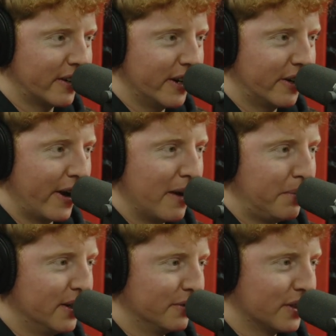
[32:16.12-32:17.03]

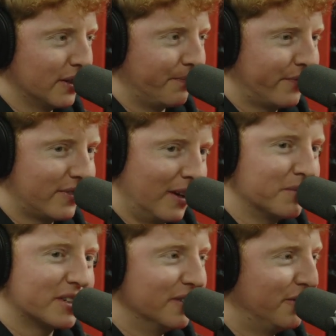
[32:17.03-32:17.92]
grandpa was like, I'm
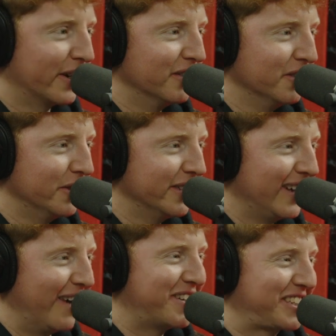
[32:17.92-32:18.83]
just gonna fucking do it.
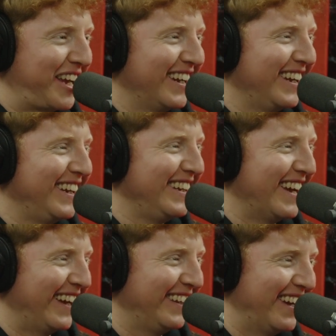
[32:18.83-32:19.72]
I'm just gonna
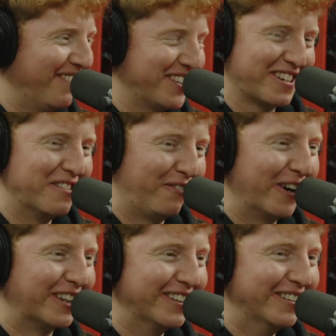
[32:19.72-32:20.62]
I'm just gonna
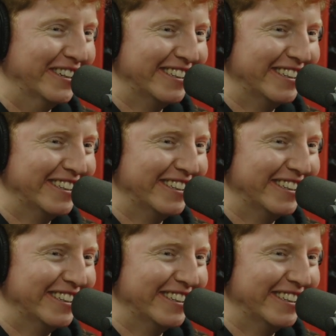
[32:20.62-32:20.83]
fucking do it.